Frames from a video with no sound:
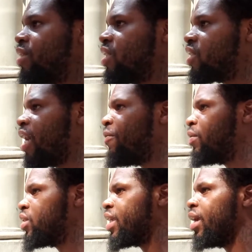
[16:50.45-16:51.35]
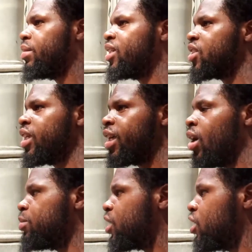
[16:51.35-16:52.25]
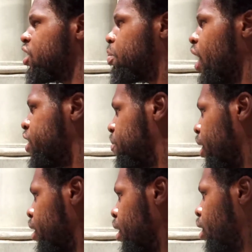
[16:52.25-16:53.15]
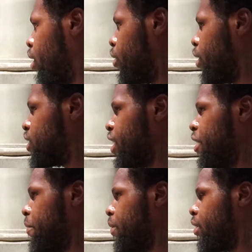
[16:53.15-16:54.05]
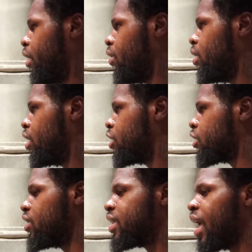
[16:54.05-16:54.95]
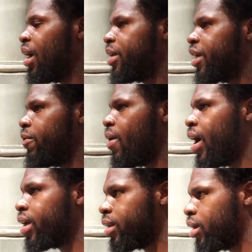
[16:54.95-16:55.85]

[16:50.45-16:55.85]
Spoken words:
To escape from the damnation that comes to this place, man. You know what I'm saying? You know? So it's time to get right.